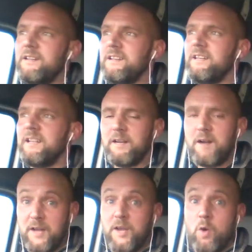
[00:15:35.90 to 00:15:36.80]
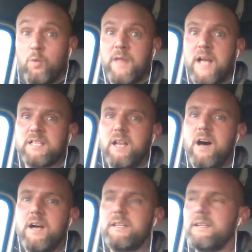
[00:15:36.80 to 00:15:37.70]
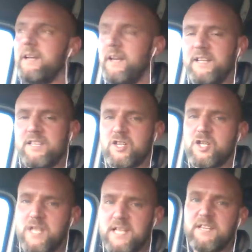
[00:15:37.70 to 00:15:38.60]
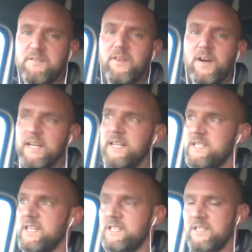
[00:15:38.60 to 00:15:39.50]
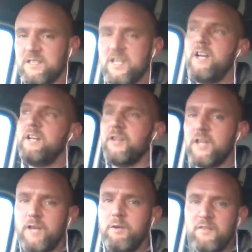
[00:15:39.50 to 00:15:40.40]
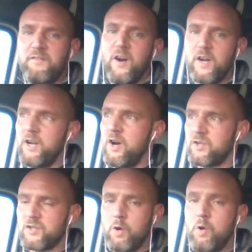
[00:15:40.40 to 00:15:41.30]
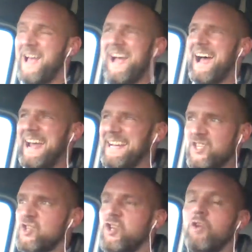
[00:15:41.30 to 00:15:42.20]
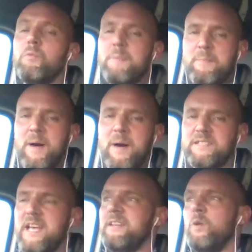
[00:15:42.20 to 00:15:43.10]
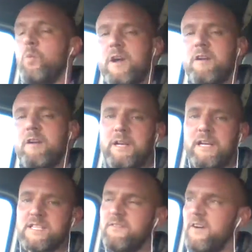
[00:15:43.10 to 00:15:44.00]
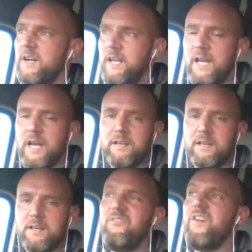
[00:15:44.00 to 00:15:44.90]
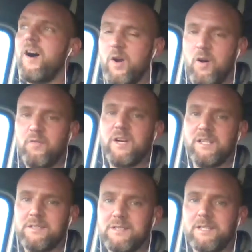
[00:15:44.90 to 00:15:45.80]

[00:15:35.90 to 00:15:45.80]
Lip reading: you know, I know what that's like, and it's a shitty fucking existence. But you fucking arsehole, insult me by saying that we're all in it to fucking together. Fuck off, cunt.